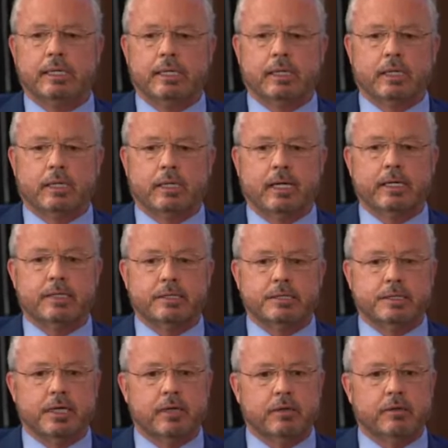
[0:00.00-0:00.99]
And I
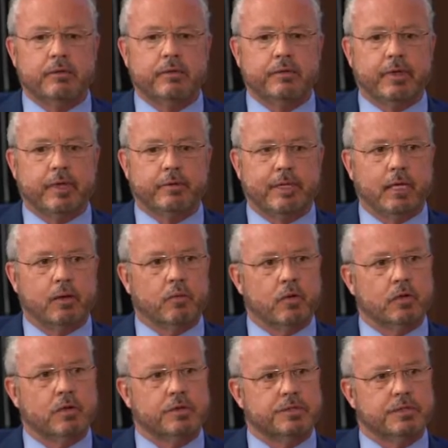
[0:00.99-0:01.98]
can tell you that
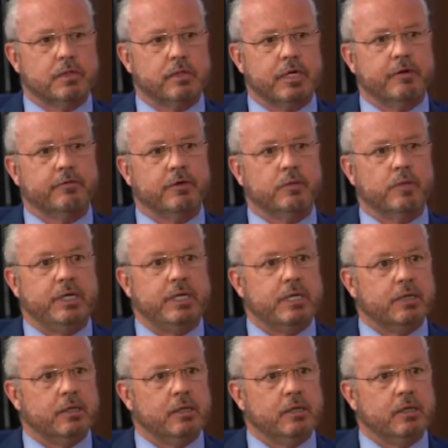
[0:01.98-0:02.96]
work goes on every
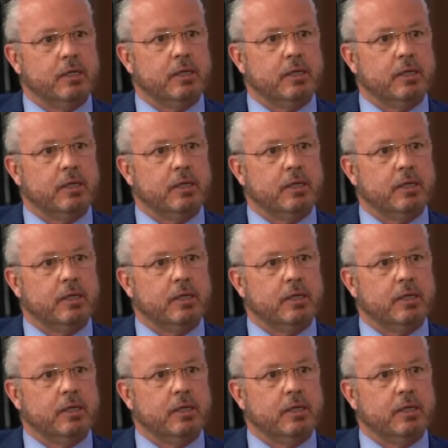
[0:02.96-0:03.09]
week.